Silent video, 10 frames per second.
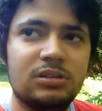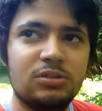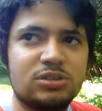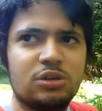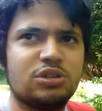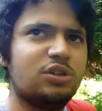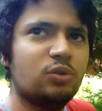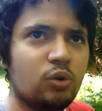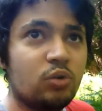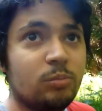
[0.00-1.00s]
socially
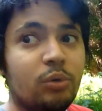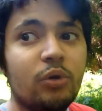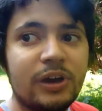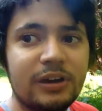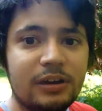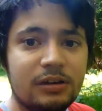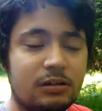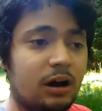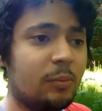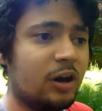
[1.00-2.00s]
awkward boy,
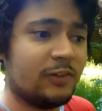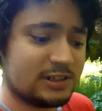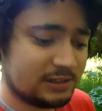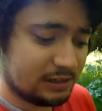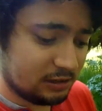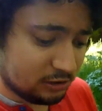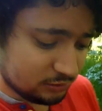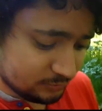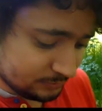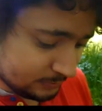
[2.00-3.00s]
I might have actually said hello,
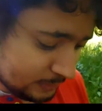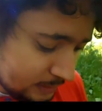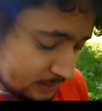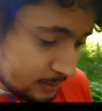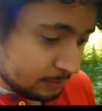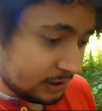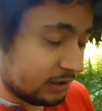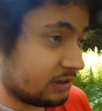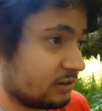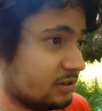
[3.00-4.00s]
but I
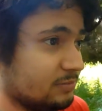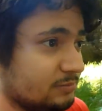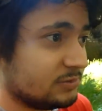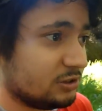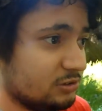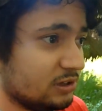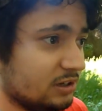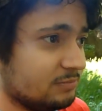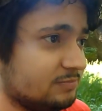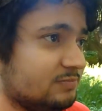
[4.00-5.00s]
didn't. So yeah,
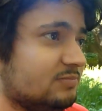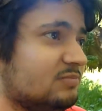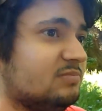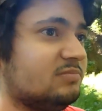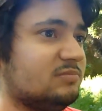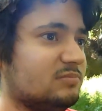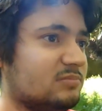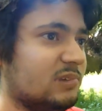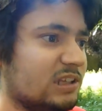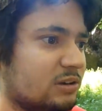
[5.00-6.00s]

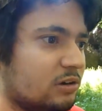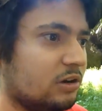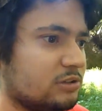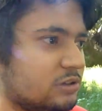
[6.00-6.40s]
that's how close I